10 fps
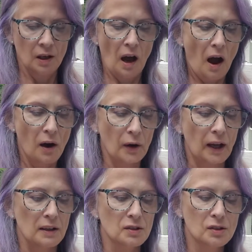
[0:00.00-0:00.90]

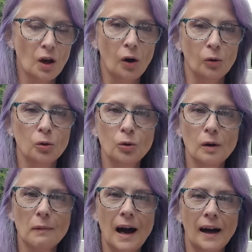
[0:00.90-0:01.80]
Okay, so who
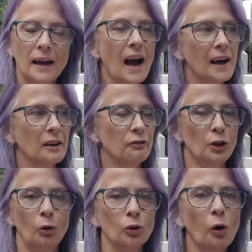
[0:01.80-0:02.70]
am I? Hi, if you
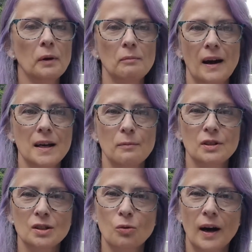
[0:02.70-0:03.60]
don't know me, my name
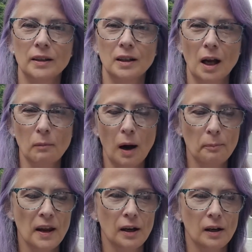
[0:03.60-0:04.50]
is KuanYin. I'm
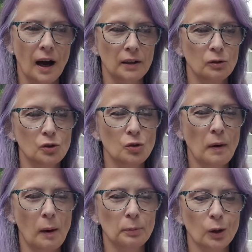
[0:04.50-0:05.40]
here on YouTube
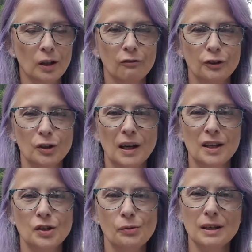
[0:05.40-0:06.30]
uploading for you
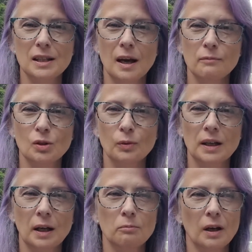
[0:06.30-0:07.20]
guys 3 times a
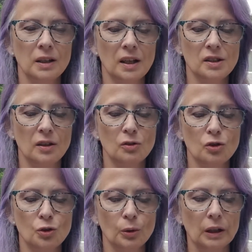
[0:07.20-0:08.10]
week. On Mondays, I
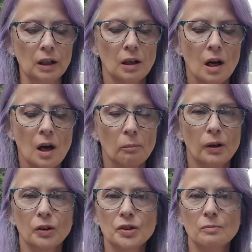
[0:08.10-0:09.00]
usually
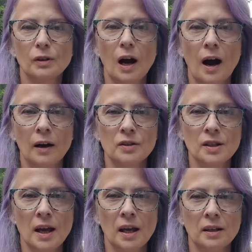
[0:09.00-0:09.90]
pull some cards,
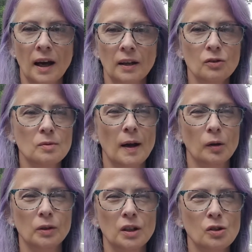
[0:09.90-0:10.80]
and I use my
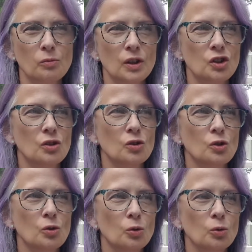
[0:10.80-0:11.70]
own intuition
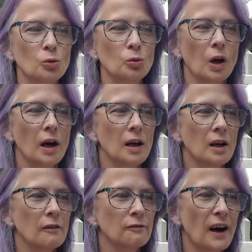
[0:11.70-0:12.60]
to
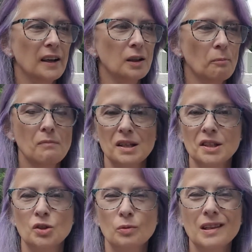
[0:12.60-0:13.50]
find a
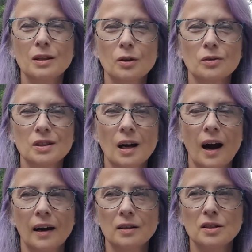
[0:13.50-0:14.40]
message within those
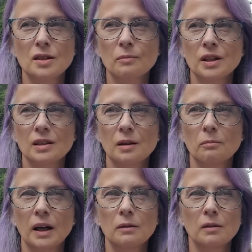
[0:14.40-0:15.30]
cards, something that
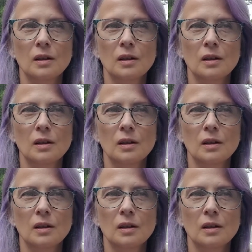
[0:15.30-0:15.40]
might